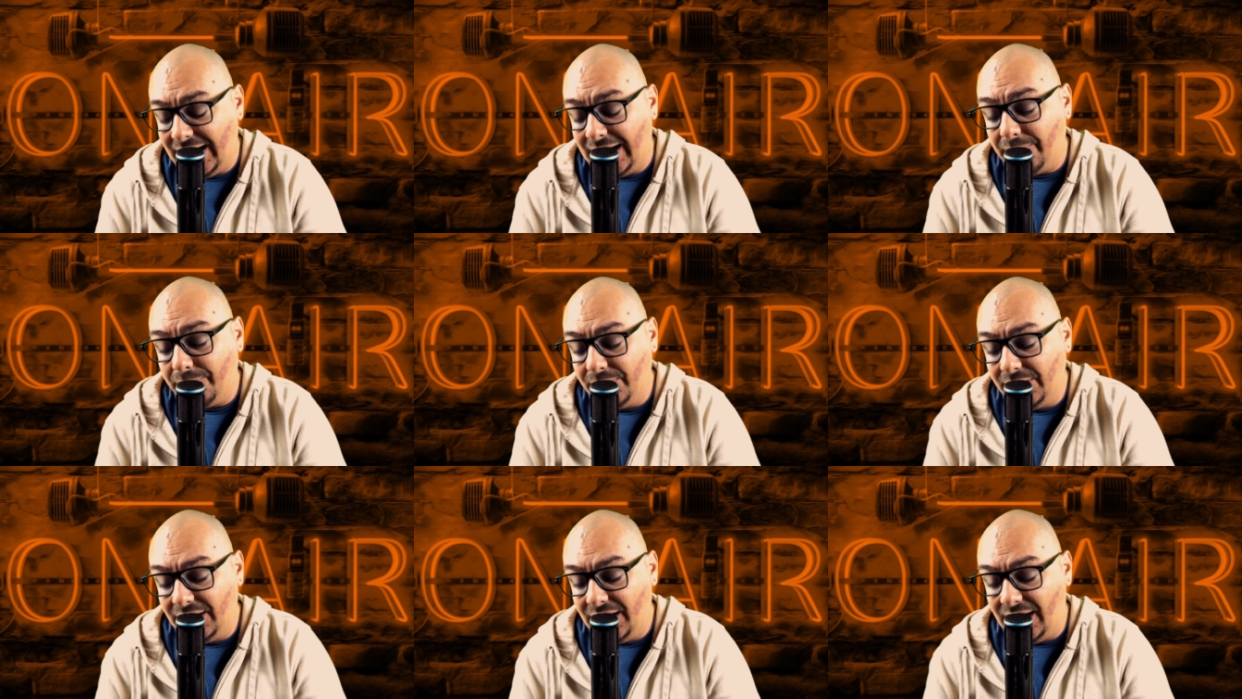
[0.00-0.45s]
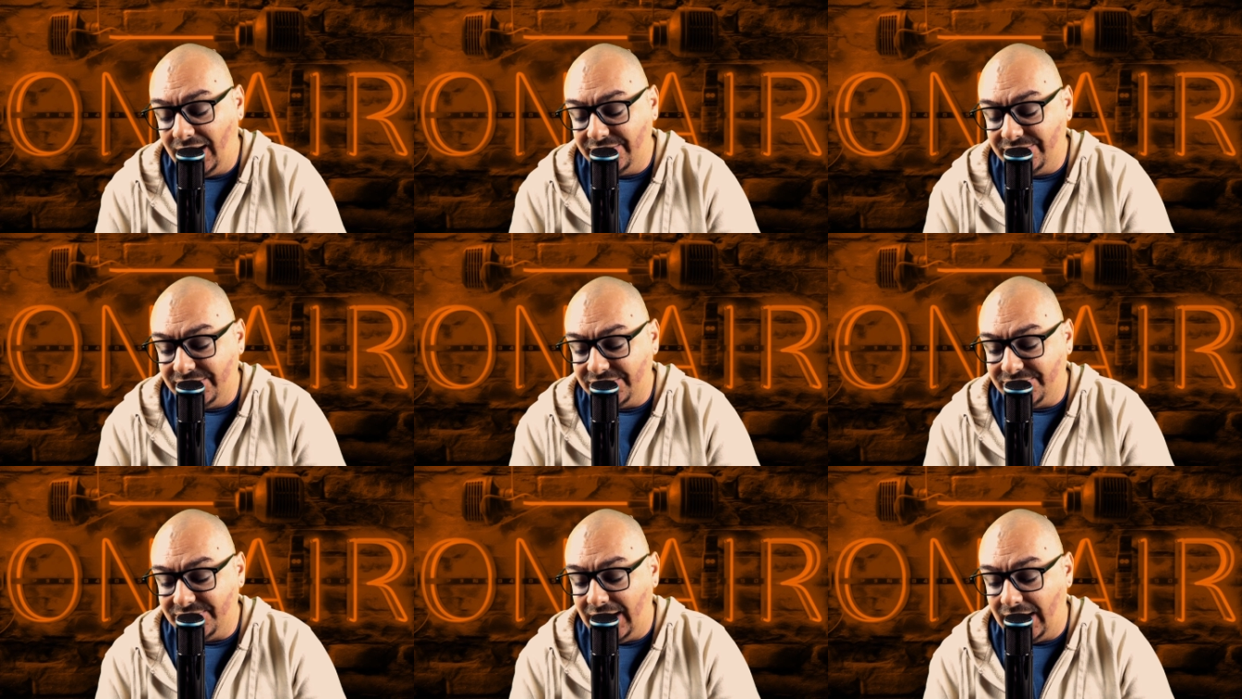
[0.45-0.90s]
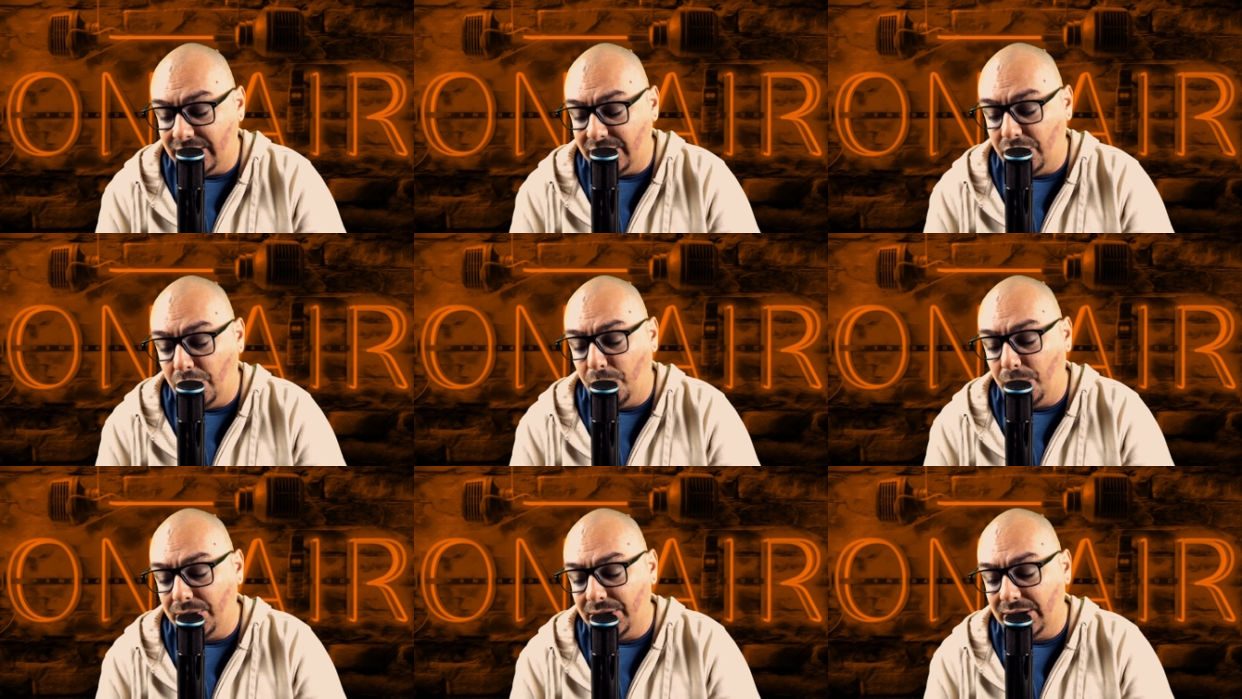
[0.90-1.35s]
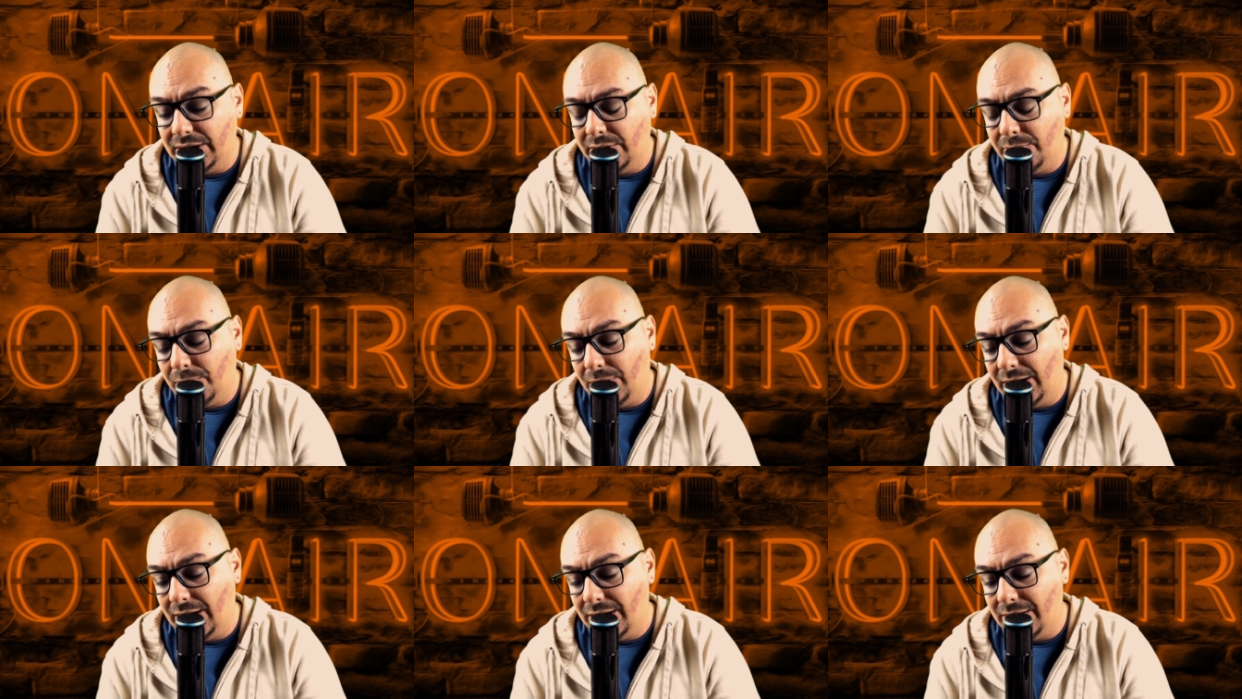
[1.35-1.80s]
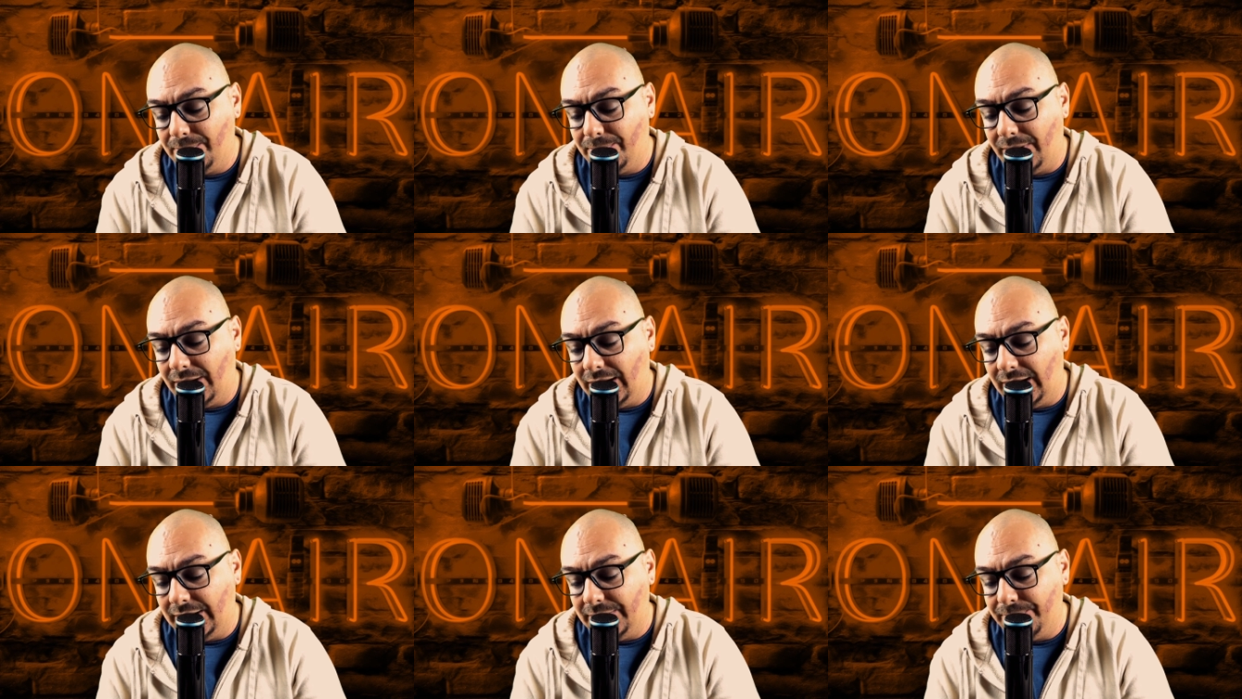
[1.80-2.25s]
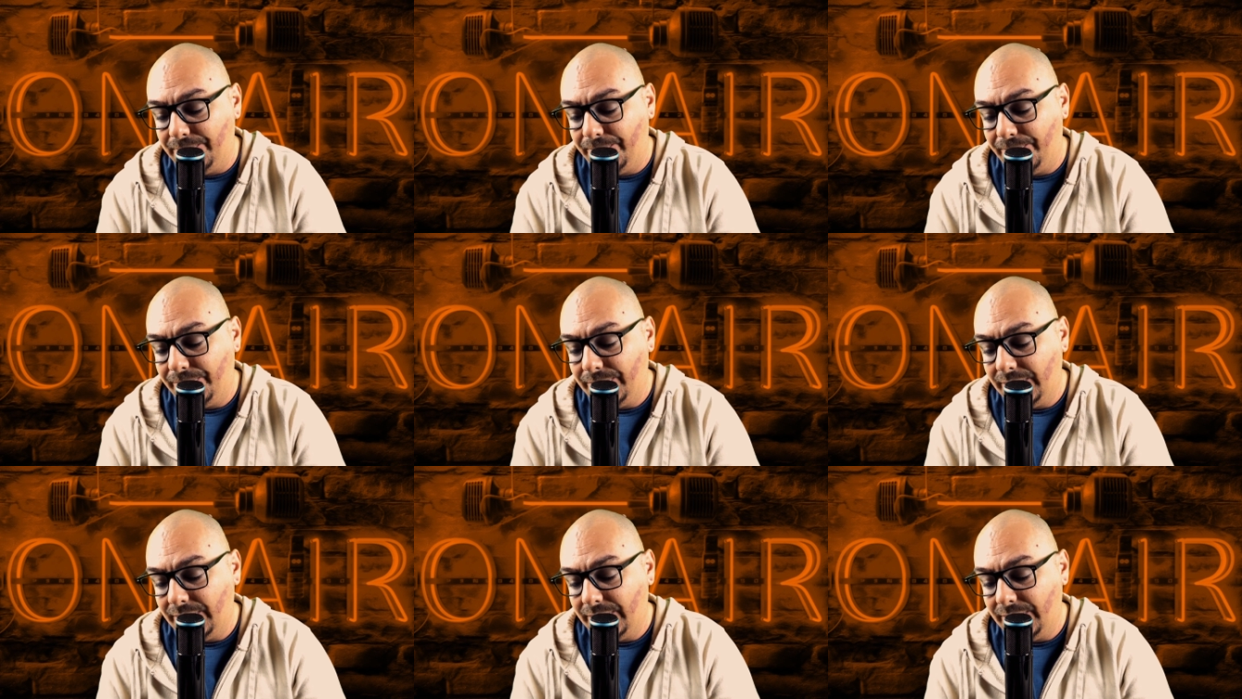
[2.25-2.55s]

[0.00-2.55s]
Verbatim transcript: I realize it's not going anywhere, but